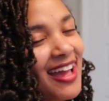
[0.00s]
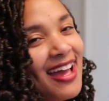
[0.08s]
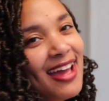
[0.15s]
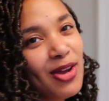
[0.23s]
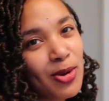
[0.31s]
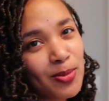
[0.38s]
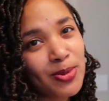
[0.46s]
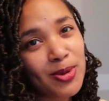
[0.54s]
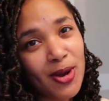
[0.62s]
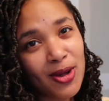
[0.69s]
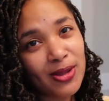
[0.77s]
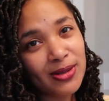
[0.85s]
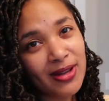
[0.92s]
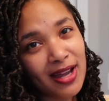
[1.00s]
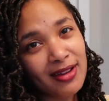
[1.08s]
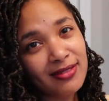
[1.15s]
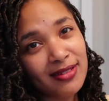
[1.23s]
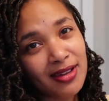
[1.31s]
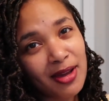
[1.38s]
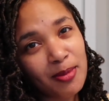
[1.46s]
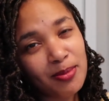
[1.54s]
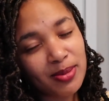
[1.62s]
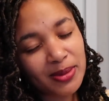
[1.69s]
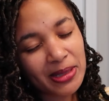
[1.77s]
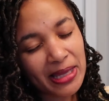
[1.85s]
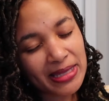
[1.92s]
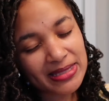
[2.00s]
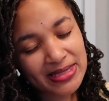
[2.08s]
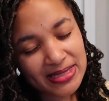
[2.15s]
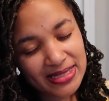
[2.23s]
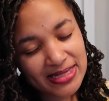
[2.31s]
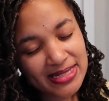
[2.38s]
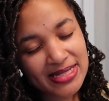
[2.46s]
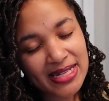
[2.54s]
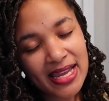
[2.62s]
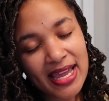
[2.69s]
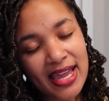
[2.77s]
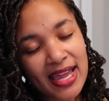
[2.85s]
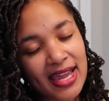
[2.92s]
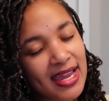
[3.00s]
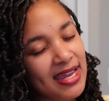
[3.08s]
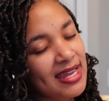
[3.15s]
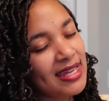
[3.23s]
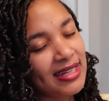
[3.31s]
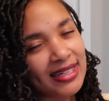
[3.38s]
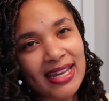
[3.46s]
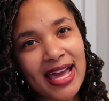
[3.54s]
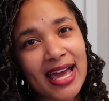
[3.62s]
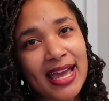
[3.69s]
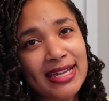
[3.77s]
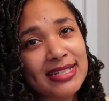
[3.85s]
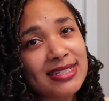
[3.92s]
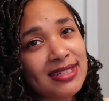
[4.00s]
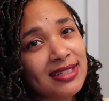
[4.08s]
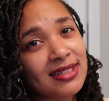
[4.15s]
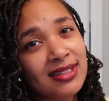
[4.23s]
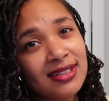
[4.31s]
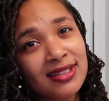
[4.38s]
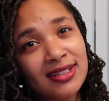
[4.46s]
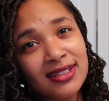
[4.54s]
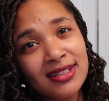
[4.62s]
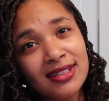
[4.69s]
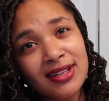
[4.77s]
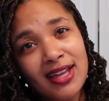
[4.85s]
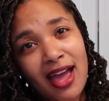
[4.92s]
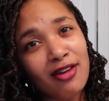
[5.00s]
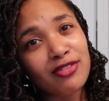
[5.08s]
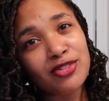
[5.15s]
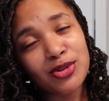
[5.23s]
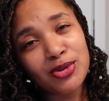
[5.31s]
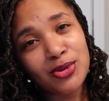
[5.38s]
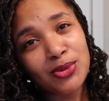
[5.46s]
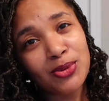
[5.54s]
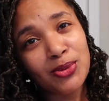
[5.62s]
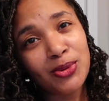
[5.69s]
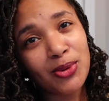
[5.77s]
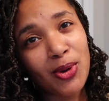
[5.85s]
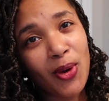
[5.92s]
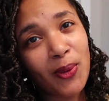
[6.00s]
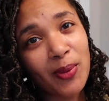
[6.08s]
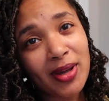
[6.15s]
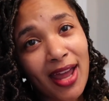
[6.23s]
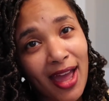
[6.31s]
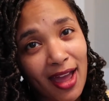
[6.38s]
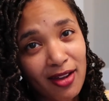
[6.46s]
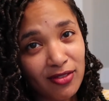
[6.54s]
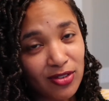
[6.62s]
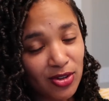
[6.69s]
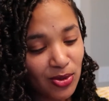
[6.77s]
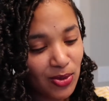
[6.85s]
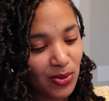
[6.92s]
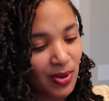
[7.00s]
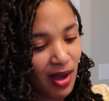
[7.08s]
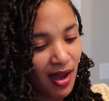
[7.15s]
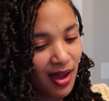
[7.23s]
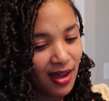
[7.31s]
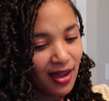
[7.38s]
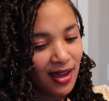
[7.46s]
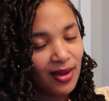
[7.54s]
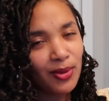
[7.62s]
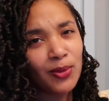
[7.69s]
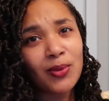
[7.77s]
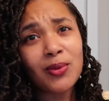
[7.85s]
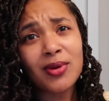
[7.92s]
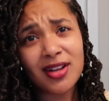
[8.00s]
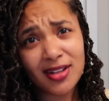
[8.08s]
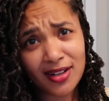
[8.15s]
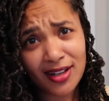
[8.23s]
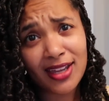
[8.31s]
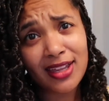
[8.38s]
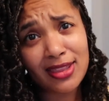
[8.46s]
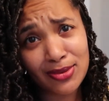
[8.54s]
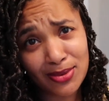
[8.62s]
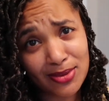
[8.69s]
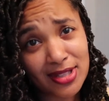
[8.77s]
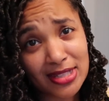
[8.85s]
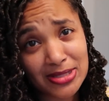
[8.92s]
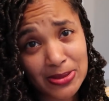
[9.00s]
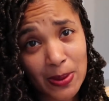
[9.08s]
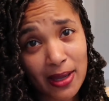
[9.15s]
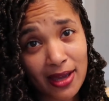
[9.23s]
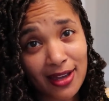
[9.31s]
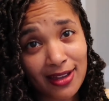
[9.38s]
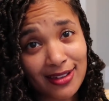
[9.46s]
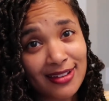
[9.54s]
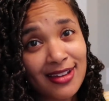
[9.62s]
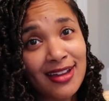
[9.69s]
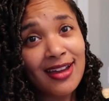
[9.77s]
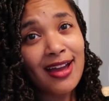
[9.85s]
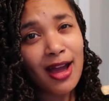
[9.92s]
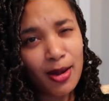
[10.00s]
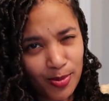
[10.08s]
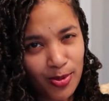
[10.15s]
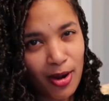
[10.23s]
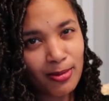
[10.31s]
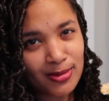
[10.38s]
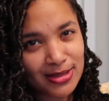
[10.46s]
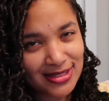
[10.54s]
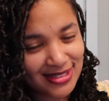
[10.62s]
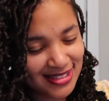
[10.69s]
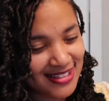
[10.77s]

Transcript: I hope you all are having a blessed day, night, afternoon, what have you. We're gonna get through this, okay? I promise.